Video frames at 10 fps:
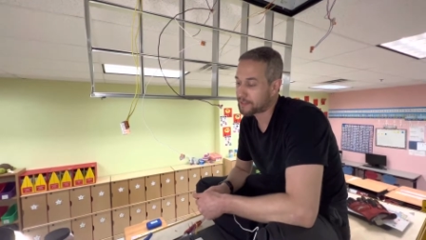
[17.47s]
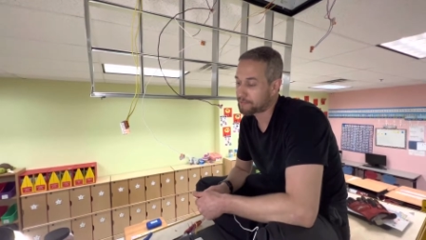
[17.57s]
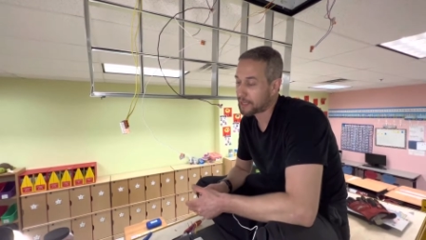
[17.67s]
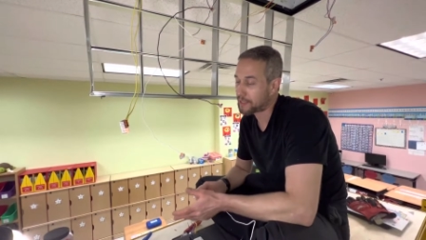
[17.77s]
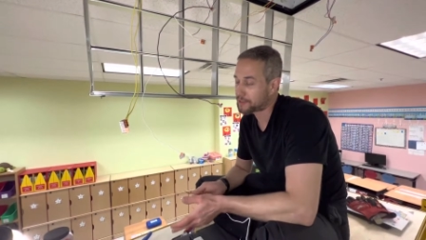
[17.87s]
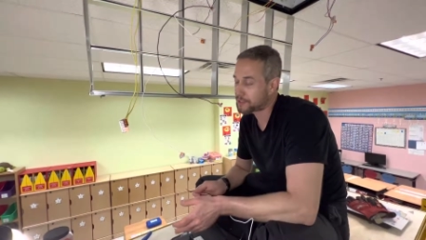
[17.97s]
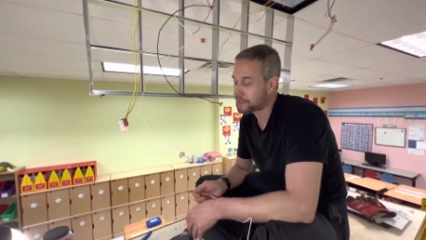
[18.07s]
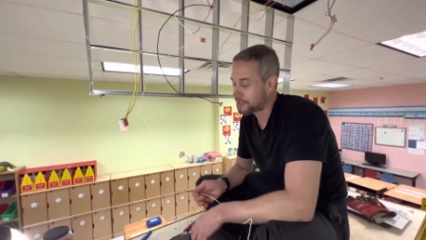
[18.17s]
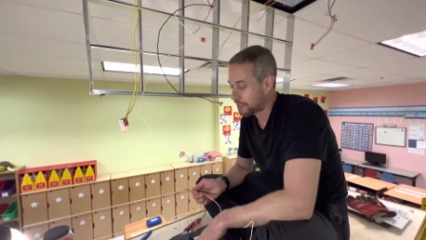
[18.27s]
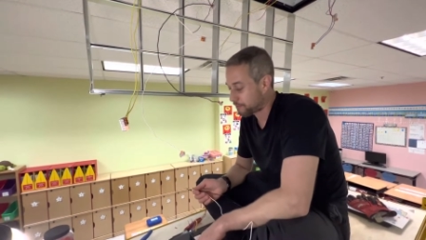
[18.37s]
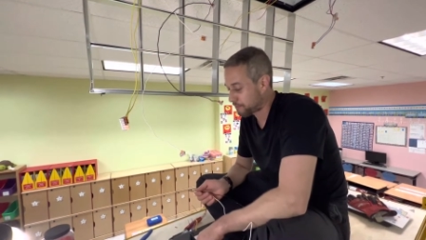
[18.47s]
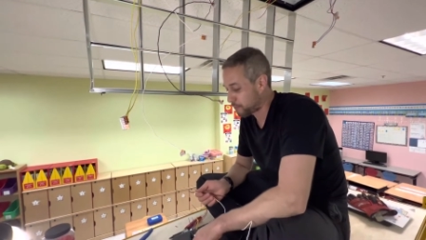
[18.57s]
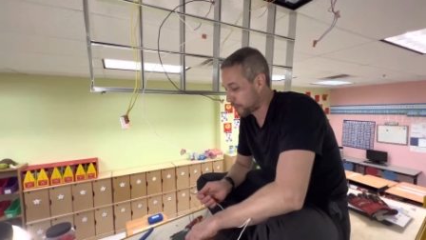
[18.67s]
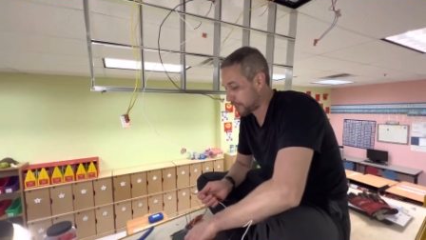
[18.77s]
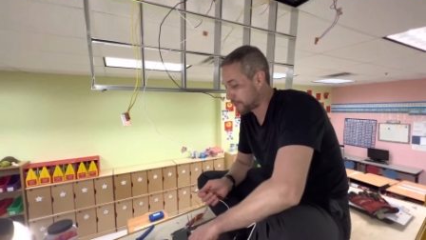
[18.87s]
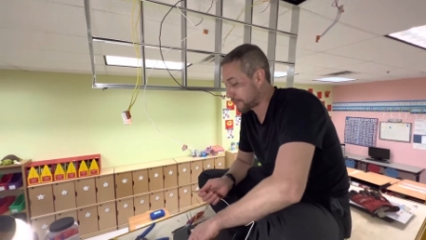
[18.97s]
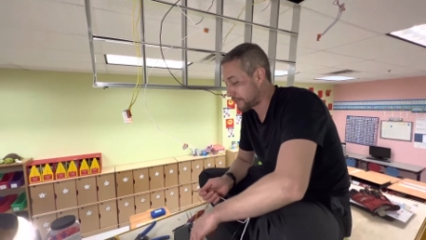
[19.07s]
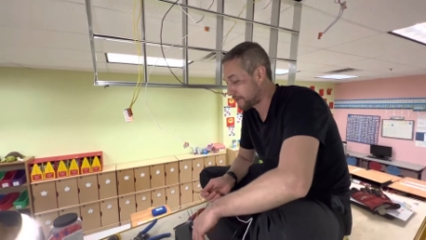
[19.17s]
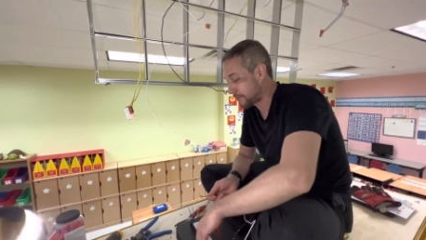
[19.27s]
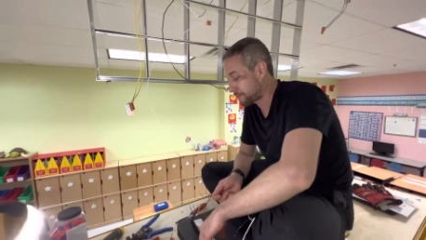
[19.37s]
Uh, ballast is not uh, they
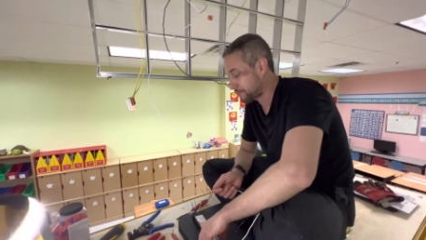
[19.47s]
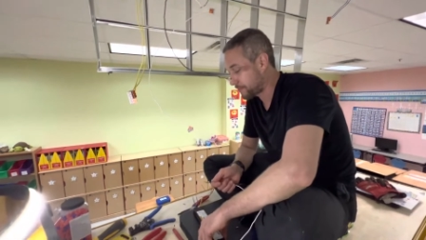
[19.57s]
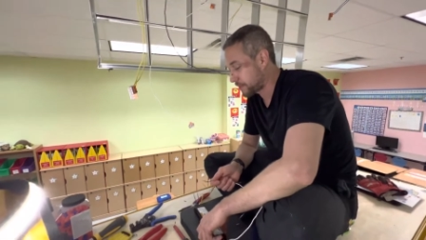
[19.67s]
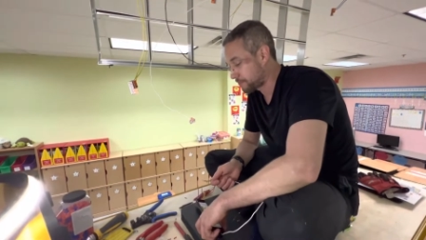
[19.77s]
are not